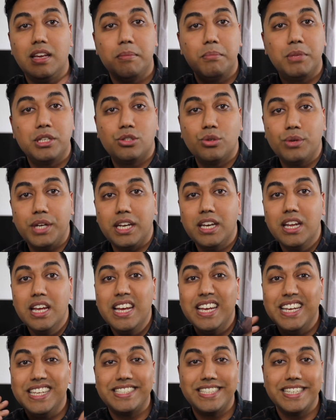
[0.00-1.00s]
in between,
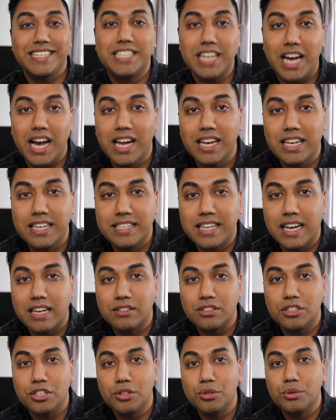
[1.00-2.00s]
it's entirely
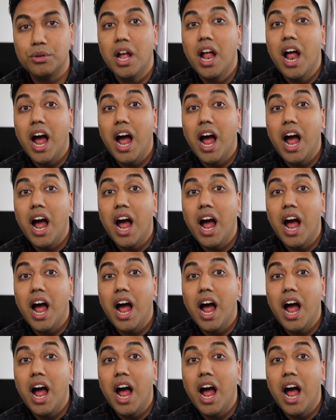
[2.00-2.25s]
down to you.